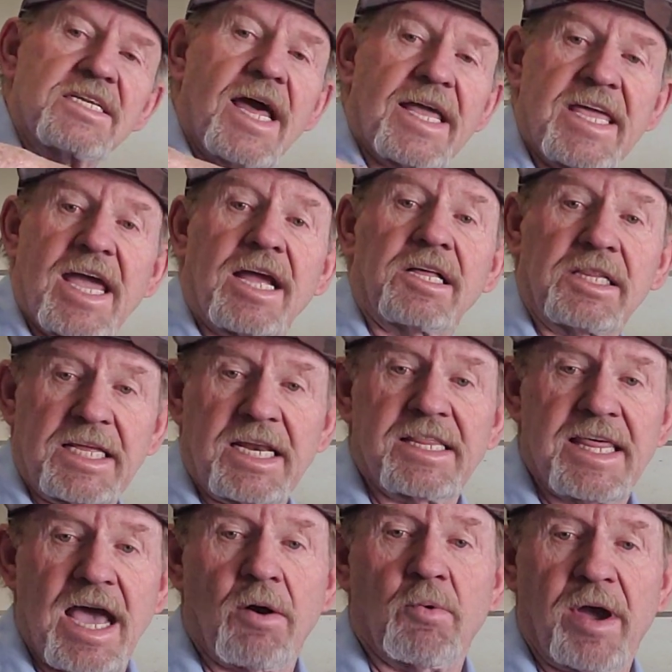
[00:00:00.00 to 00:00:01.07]
and I can't clean it
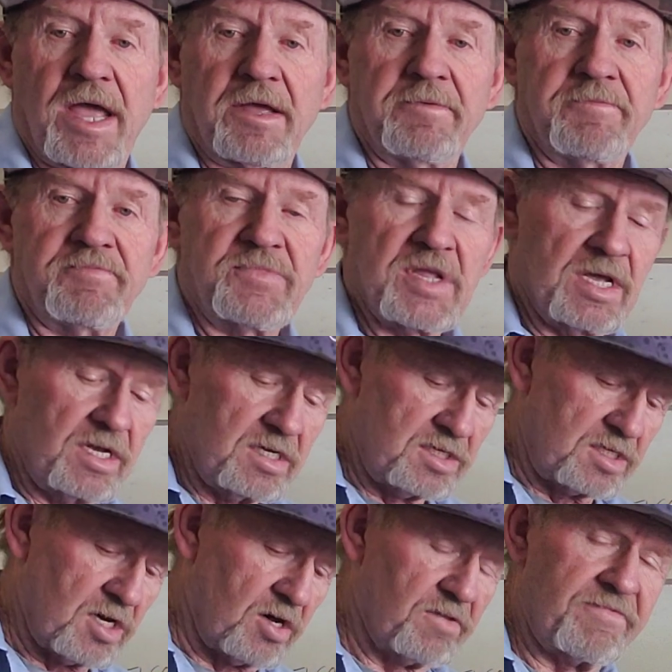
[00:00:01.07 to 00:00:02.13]
that way.
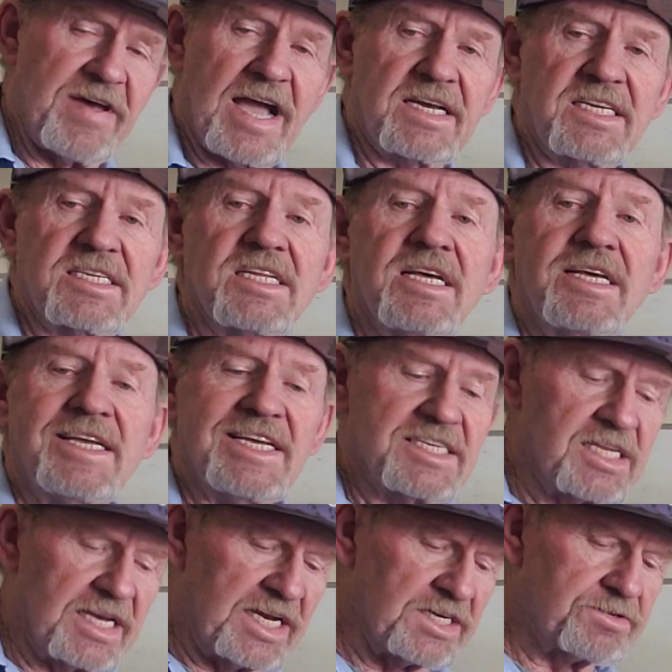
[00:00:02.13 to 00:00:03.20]
So the fact is, it's
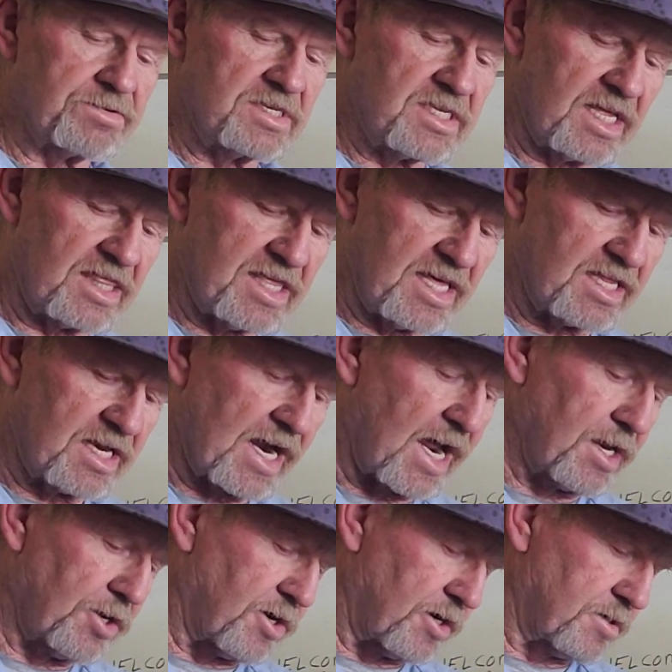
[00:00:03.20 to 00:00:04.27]
an interesting thing that I
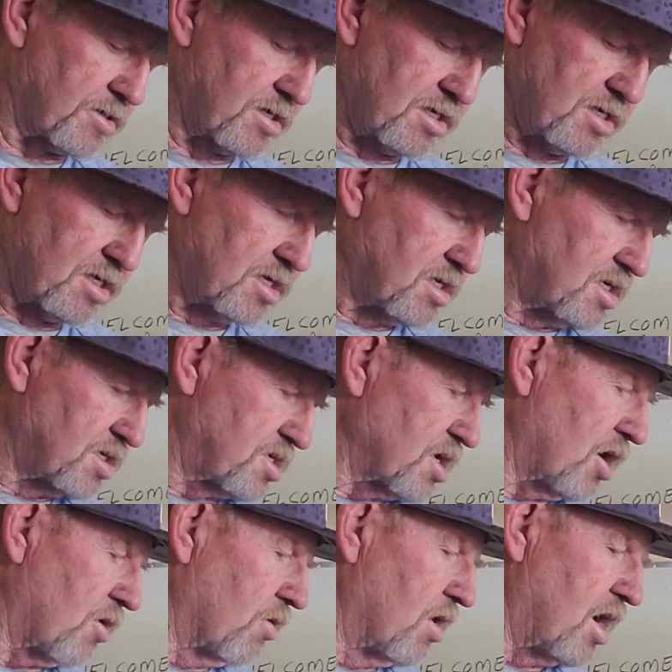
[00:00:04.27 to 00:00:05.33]
learned.
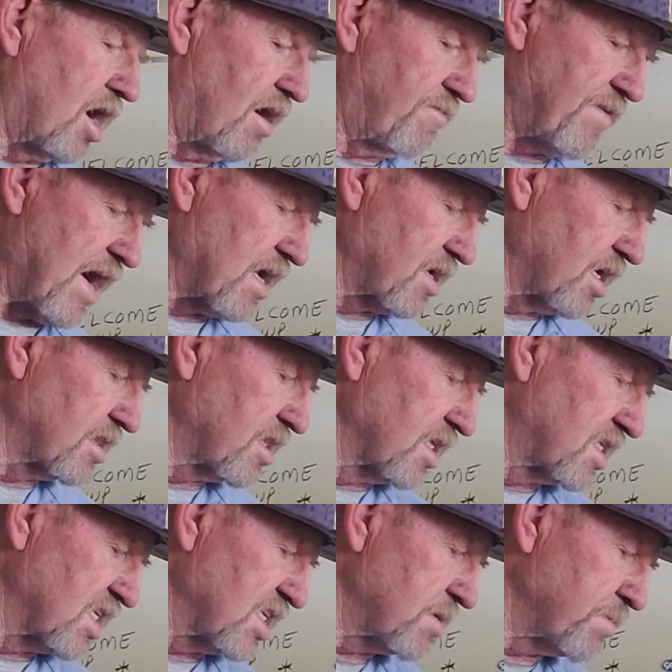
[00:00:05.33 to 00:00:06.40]
So I found out that this